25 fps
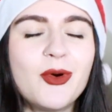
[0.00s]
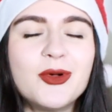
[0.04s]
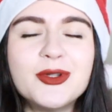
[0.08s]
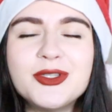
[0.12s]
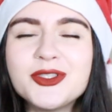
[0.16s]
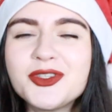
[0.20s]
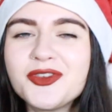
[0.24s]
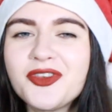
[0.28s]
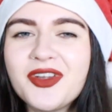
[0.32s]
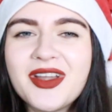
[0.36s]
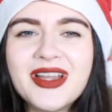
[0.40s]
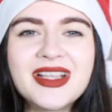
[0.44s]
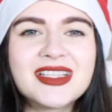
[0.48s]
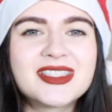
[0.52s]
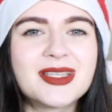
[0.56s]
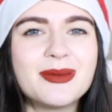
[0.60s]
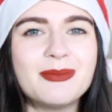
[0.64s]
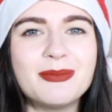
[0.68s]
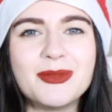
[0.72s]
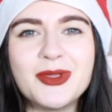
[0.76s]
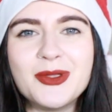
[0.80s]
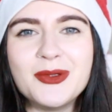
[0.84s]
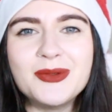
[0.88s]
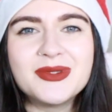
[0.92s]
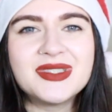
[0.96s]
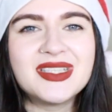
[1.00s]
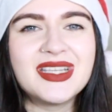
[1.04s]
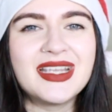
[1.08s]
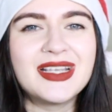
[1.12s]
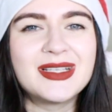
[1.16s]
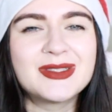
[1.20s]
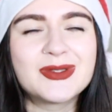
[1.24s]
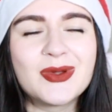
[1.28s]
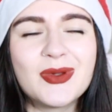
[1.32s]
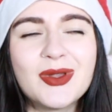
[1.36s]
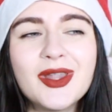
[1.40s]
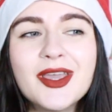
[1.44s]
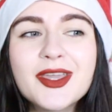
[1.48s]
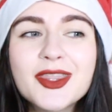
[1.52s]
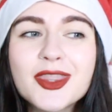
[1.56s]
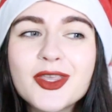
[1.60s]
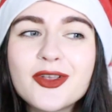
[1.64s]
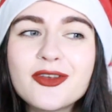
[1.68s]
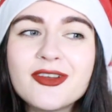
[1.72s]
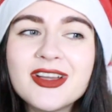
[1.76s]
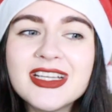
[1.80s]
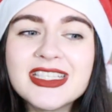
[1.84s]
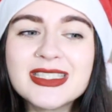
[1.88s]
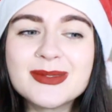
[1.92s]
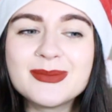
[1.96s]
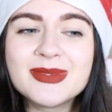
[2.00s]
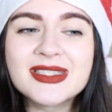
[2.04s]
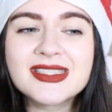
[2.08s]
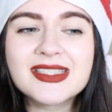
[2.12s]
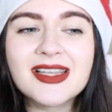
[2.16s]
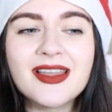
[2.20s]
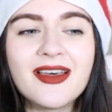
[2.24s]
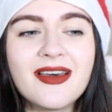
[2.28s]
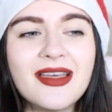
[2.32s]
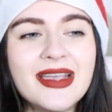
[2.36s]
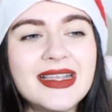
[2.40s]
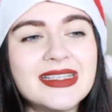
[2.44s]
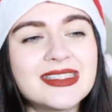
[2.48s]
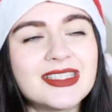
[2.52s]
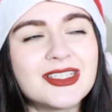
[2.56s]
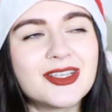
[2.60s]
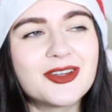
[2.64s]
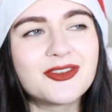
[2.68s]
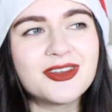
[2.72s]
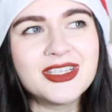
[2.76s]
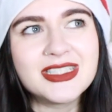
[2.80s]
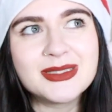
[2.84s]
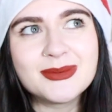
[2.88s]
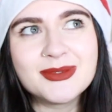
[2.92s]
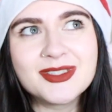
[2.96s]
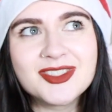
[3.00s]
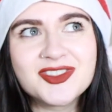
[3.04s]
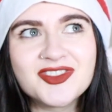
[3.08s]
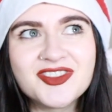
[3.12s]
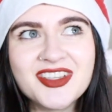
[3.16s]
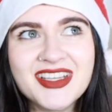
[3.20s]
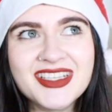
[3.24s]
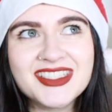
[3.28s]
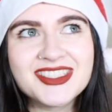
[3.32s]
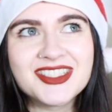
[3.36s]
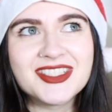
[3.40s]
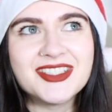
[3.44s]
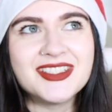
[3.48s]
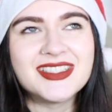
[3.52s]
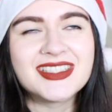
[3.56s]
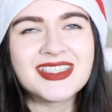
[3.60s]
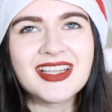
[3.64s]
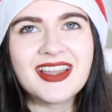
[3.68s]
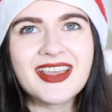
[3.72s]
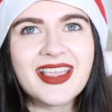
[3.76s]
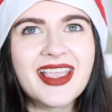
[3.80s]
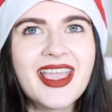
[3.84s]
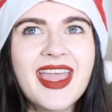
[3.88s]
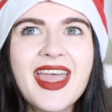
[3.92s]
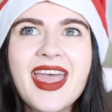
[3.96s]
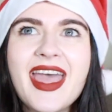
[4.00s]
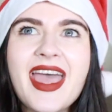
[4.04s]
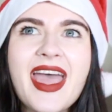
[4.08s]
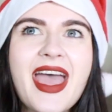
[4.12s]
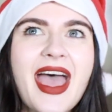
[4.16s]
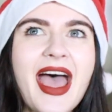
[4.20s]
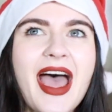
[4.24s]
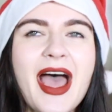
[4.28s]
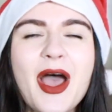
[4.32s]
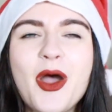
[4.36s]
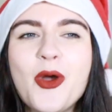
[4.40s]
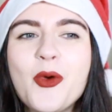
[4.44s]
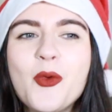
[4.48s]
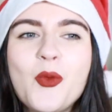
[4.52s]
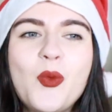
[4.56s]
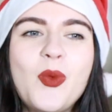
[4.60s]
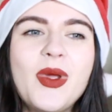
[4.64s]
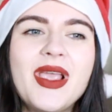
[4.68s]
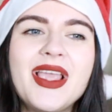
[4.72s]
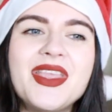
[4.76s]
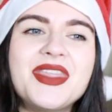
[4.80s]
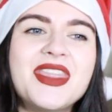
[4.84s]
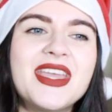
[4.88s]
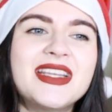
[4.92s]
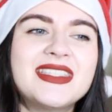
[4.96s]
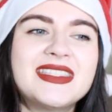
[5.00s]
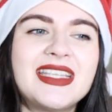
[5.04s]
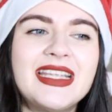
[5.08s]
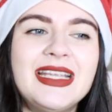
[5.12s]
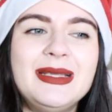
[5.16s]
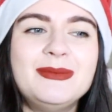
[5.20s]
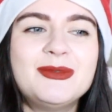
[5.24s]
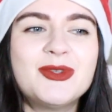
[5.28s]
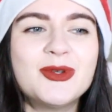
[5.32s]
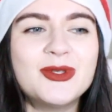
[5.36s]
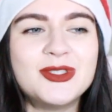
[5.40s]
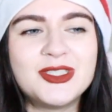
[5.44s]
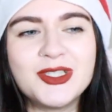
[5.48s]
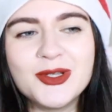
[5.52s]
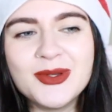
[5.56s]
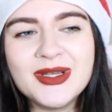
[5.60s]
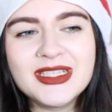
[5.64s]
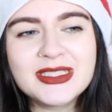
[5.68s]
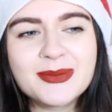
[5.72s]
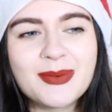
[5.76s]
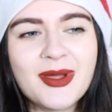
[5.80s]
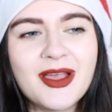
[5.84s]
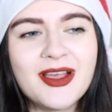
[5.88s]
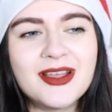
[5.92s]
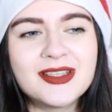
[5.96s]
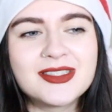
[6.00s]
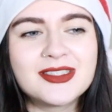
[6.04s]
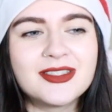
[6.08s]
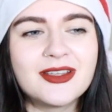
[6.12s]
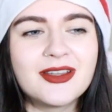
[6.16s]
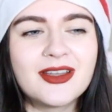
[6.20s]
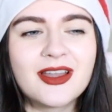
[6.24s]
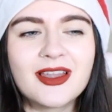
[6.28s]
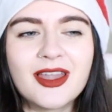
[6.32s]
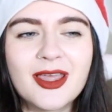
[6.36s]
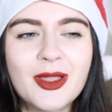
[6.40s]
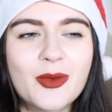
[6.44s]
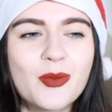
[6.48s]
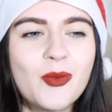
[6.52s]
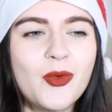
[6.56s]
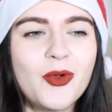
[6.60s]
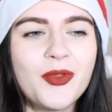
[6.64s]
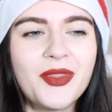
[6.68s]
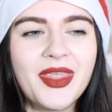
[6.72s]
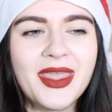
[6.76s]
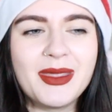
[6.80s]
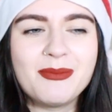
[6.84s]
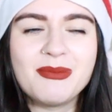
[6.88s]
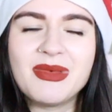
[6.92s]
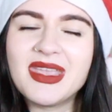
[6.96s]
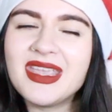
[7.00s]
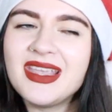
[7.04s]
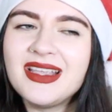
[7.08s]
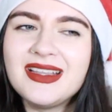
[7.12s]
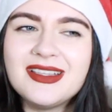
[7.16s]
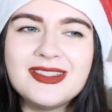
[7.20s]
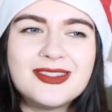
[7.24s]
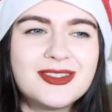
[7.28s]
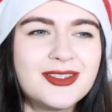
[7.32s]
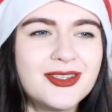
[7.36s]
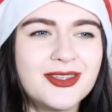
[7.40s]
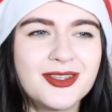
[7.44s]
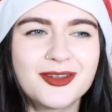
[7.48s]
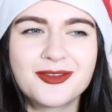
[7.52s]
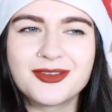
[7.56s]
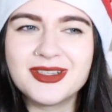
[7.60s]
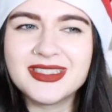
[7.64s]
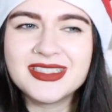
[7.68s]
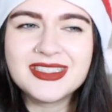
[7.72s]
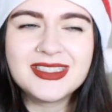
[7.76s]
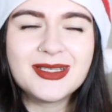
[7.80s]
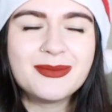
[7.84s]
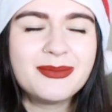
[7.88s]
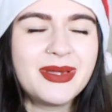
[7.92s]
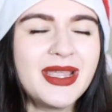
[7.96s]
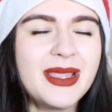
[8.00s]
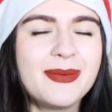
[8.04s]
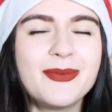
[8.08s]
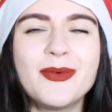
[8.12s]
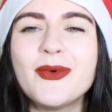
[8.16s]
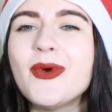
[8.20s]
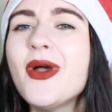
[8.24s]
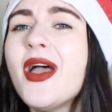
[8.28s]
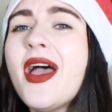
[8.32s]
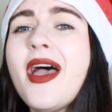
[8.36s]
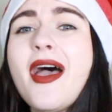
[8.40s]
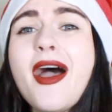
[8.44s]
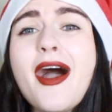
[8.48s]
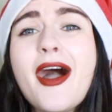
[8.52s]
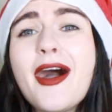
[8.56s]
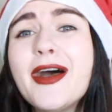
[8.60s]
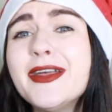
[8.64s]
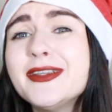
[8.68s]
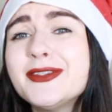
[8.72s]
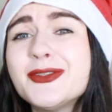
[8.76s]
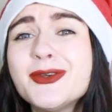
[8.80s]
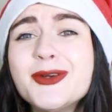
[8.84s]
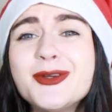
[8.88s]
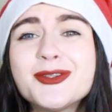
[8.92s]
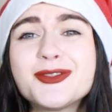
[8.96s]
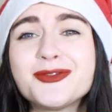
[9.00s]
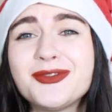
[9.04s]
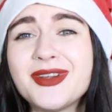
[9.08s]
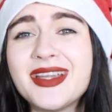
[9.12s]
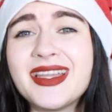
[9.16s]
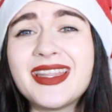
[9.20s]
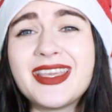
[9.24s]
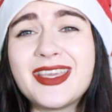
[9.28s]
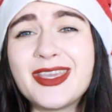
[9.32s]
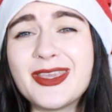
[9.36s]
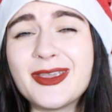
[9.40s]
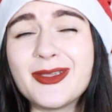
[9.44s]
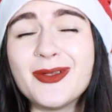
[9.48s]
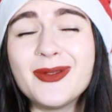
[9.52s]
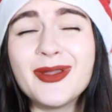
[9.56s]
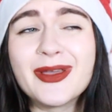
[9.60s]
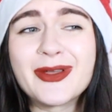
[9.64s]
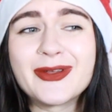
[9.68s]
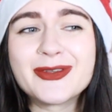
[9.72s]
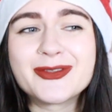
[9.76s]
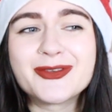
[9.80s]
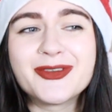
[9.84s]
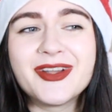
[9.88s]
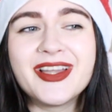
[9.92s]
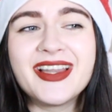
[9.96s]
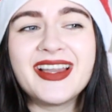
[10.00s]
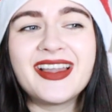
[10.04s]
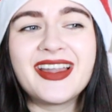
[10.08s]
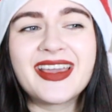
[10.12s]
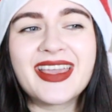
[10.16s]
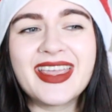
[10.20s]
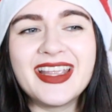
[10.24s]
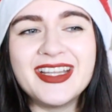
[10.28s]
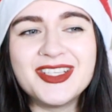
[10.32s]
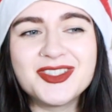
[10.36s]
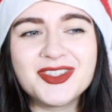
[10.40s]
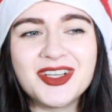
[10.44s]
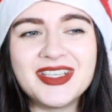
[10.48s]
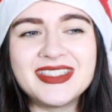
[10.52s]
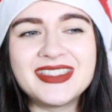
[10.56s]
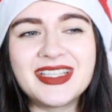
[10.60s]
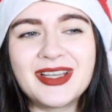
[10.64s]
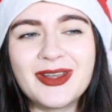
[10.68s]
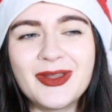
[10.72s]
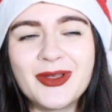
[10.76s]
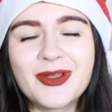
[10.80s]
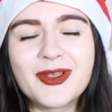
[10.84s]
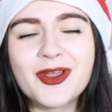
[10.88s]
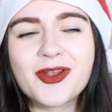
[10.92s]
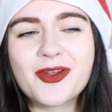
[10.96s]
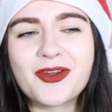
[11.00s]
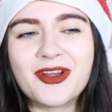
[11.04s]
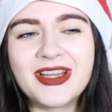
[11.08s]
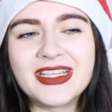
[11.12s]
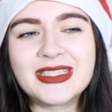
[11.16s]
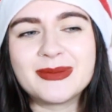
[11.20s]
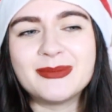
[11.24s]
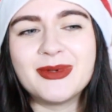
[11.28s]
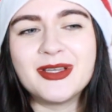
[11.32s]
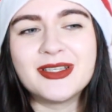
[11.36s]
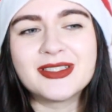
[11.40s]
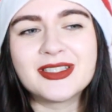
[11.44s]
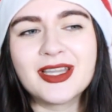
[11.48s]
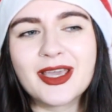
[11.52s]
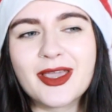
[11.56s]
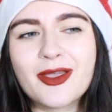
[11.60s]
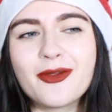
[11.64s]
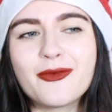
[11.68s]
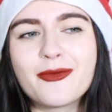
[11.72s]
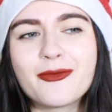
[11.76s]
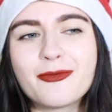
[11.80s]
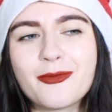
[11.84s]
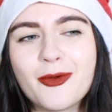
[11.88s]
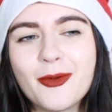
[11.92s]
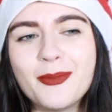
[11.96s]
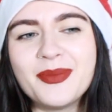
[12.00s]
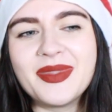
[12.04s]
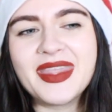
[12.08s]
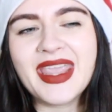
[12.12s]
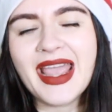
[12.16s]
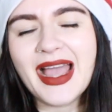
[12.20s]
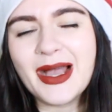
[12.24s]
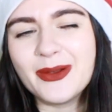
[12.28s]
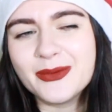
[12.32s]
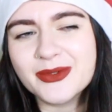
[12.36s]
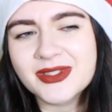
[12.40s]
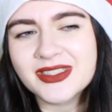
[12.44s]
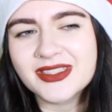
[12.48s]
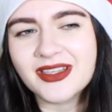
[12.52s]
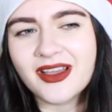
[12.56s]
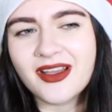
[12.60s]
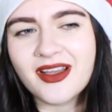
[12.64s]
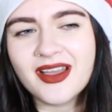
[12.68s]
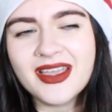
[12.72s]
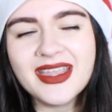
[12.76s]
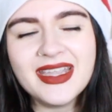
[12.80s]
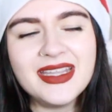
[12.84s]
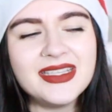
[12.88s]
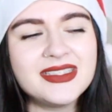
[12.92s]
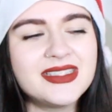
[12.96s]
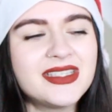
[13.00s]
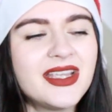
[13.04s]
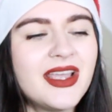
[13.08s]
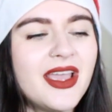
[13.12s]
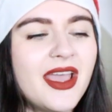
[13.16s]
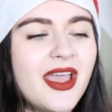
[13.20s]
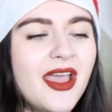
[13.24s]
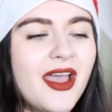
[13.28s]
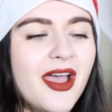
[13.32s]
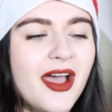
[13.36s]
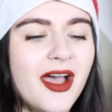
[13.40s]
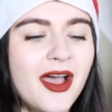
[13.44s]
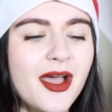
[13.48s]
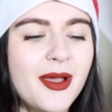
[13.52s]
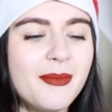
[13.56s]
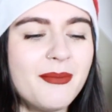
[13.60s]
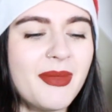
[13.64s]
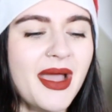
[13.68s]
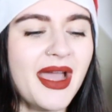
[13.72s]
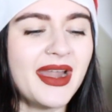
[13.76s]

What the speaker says: ponderings and musings on like the Christmas lights and Christmas traditions and like how weird they seem to a Jewish person and like what they mean to the Christian people. I just thought it was really cute. Like it was really like interesting look at Christmas like from the outside. And